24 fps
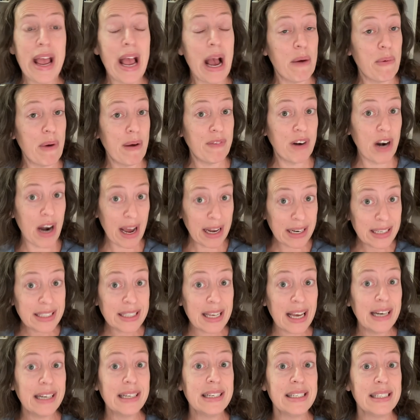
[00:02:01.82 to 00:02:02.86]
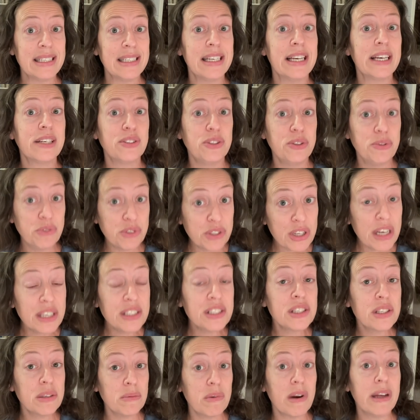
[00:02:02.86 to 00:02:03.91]
However, I decided to stick to
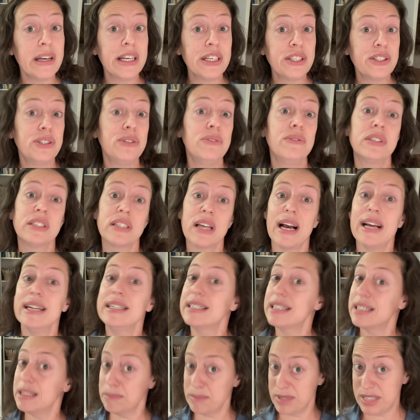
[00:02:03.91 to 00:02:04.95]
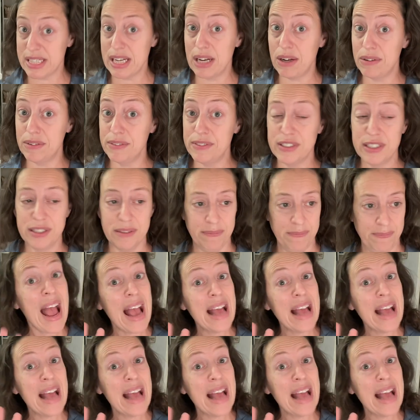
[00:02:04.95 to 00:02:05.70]
just the running shoe sites themselves.